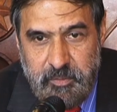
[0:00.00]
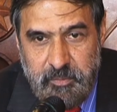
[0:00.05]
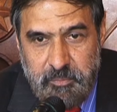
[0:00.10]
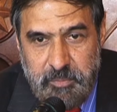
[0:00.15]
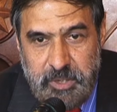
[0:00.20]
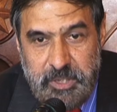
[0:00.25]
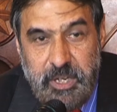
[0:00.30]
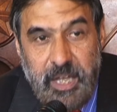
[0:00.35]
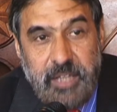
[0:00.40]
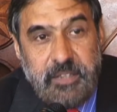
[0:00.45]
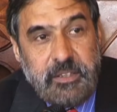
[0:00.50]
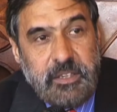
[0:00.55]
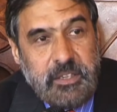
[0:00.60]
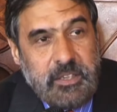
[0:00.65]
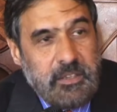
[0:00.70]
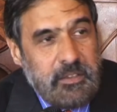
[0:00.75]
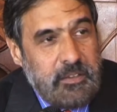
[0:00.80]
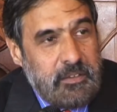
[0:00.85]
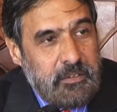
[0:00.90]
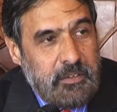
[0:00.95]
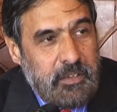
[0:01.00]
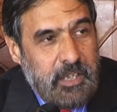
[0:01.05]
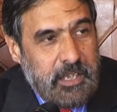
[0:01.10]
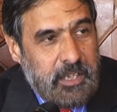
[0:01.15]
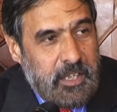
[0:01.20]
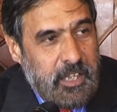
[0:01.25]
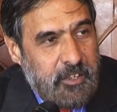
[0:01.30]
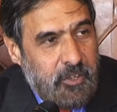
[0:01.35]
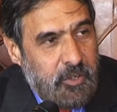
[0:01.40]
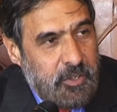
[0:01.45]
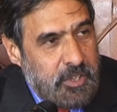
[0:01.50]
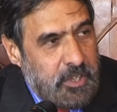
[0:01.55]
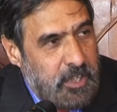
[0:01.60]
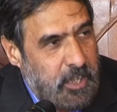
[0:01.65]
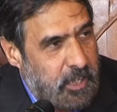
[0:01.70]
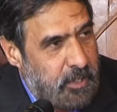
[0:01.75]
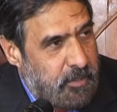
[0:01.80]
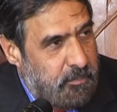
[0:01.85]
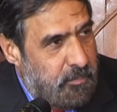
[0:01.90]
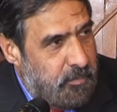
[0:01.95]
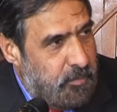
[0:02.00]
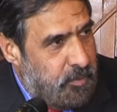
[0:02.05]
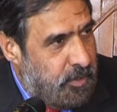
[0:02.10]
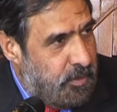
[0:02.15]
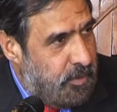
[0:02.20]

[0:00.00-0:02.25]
But Gandhi, I cannot claim